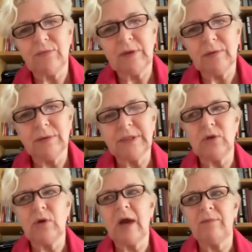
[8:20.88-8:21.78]
field
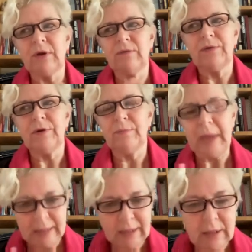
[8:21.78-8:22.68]
and you have done for
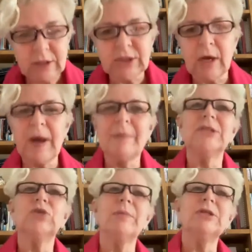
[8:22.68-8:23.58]
many years now. But I'm
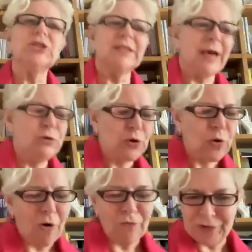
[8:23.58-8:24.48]
interested in how you
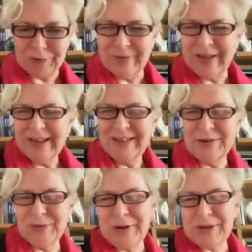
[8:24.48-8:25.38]
got from
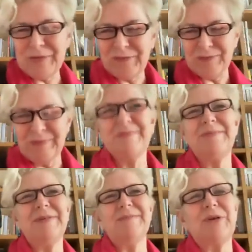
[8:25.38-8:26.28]
when
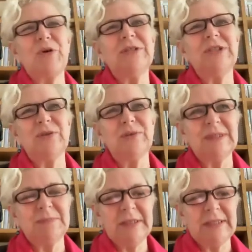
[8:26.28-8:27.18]
we're going to
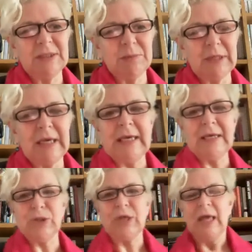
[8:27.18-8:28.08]
those meetings with
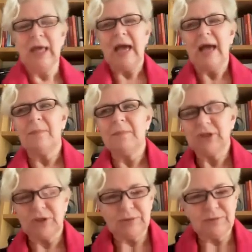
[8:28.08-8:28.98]
Keith,
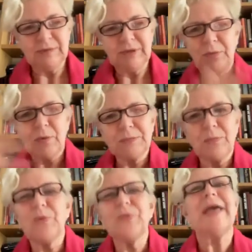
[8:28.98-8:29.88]
to
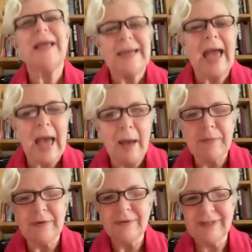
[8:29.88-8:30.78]
what then
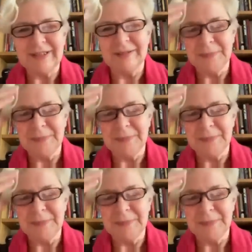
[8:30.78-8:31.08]
happened.